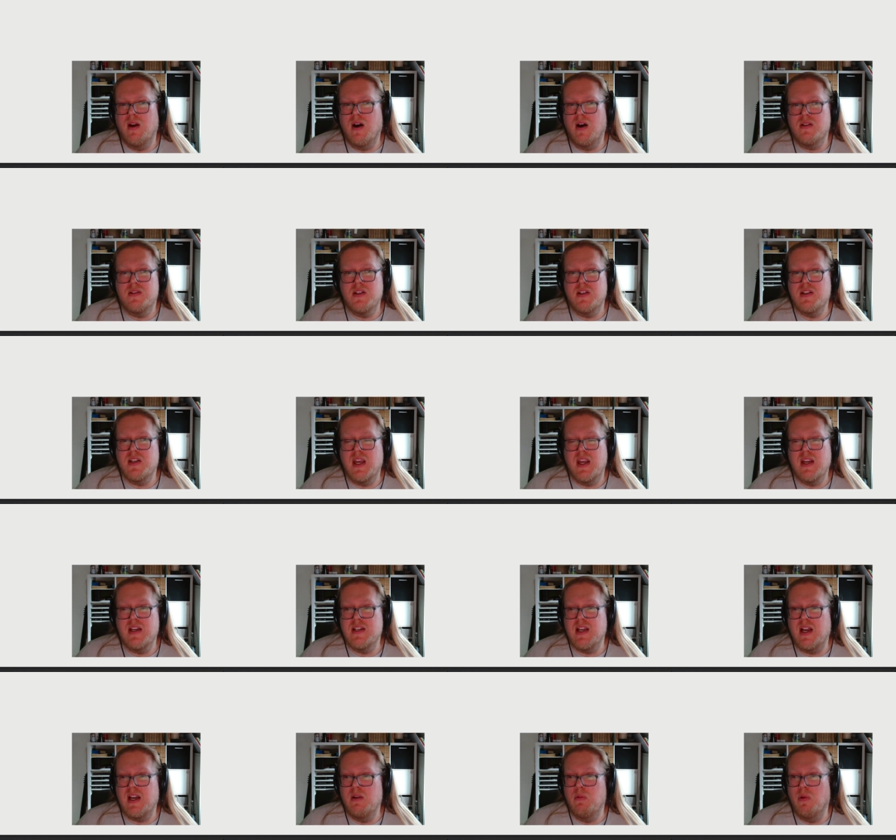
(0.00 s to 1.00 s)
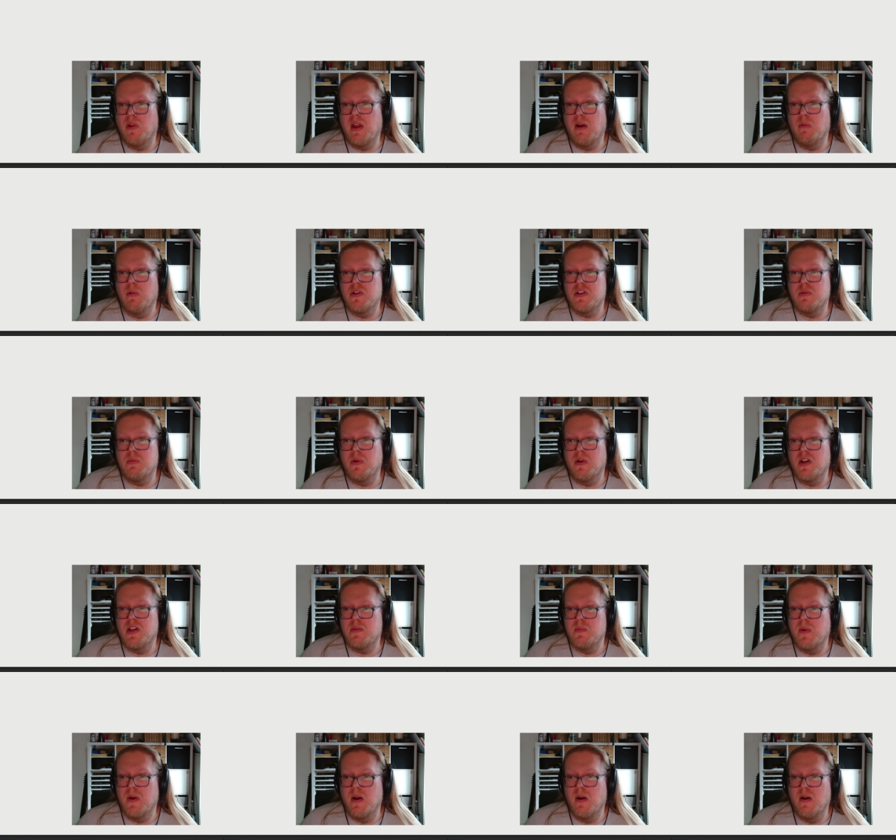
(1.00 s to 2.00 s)
to say exactly what that was, to be honest,
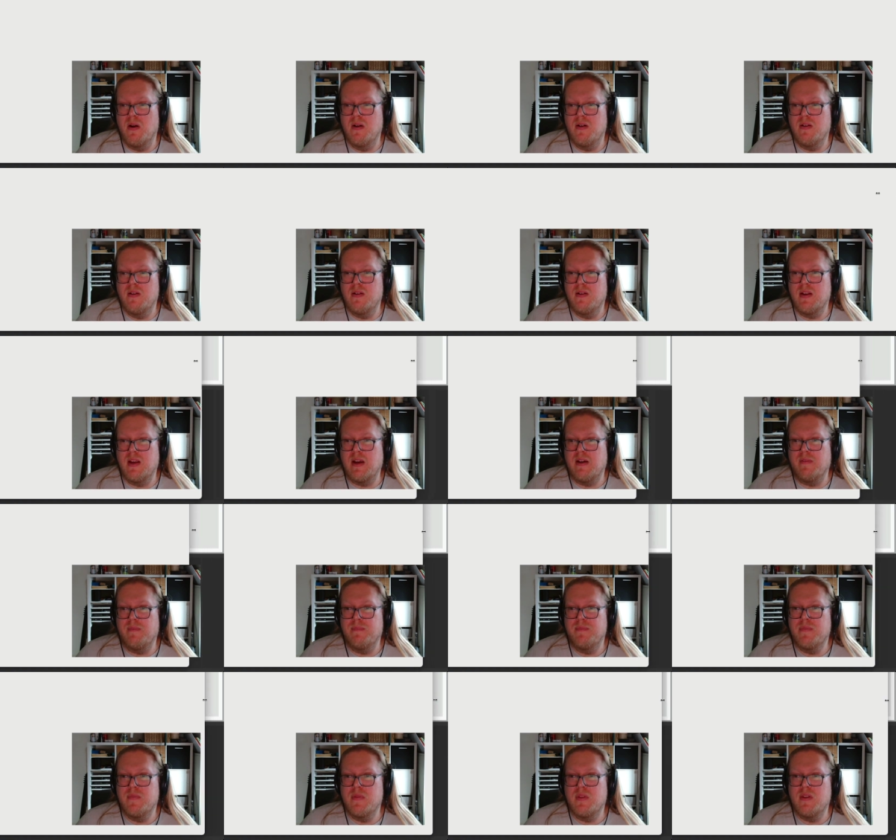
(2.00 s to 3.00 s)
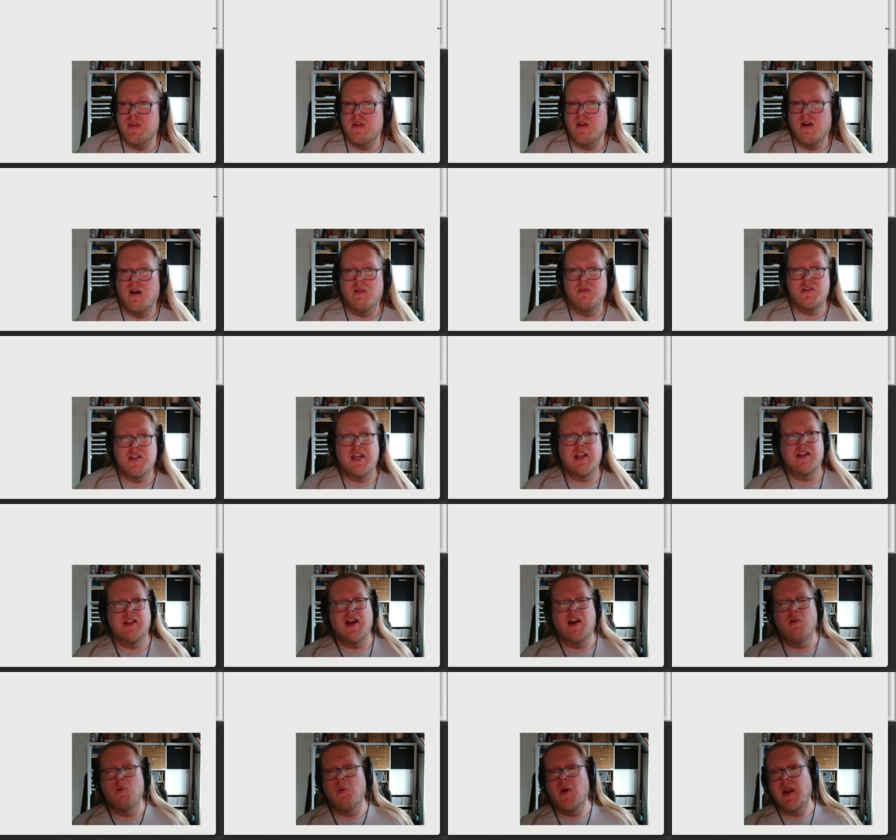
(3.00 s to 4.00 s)
but yeah, I'll take
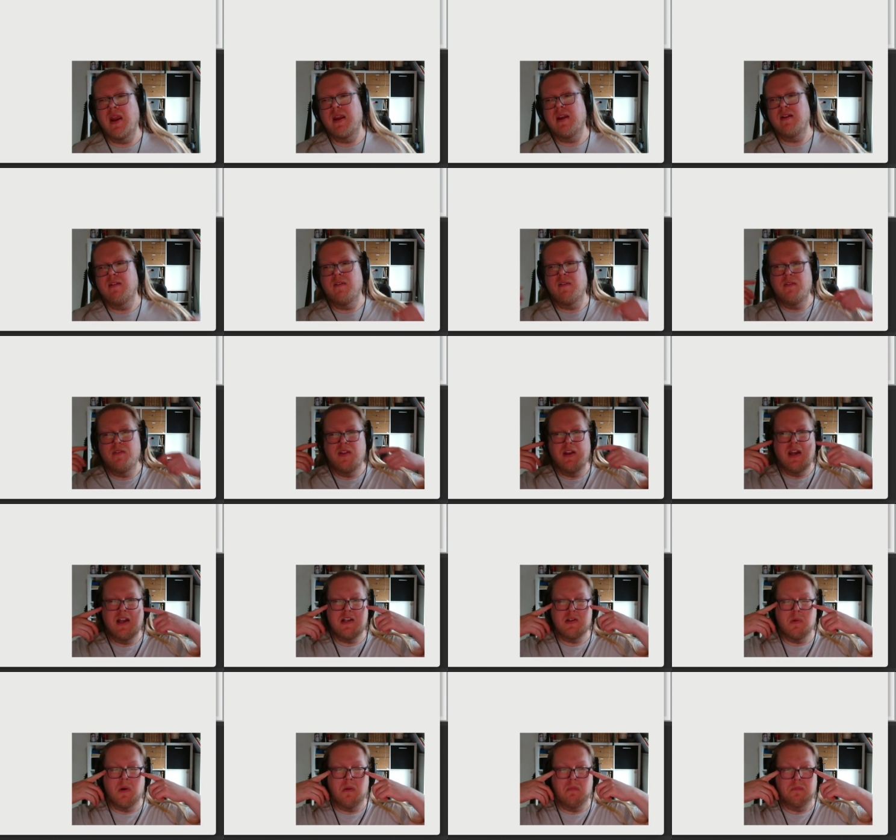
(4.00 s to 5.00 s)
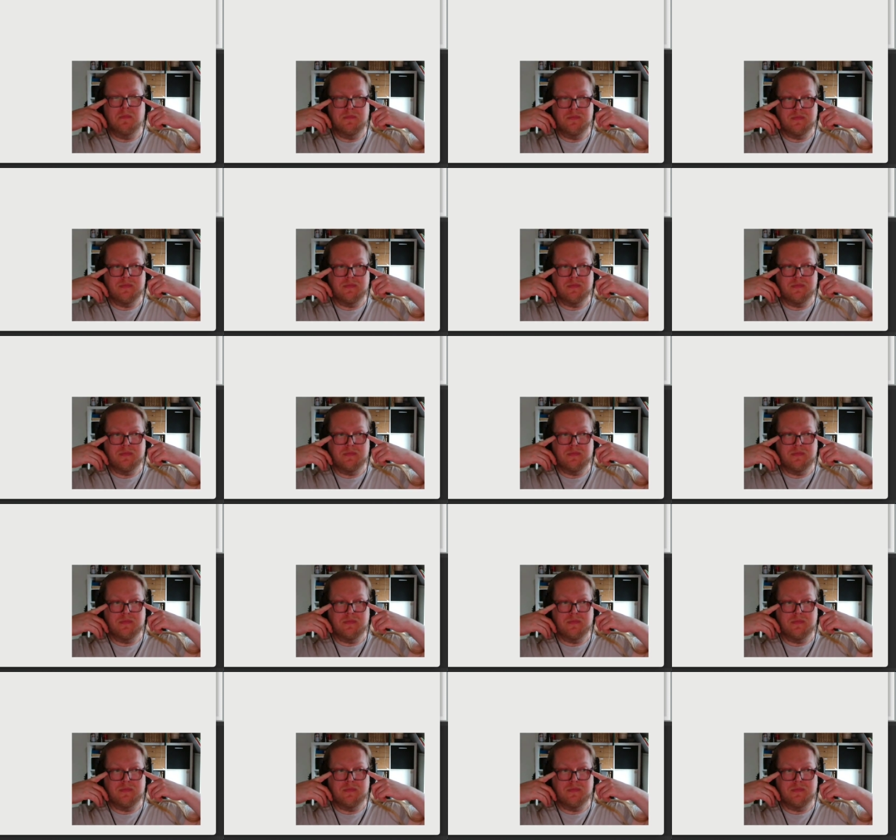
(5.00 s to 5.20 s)
that away in the next one.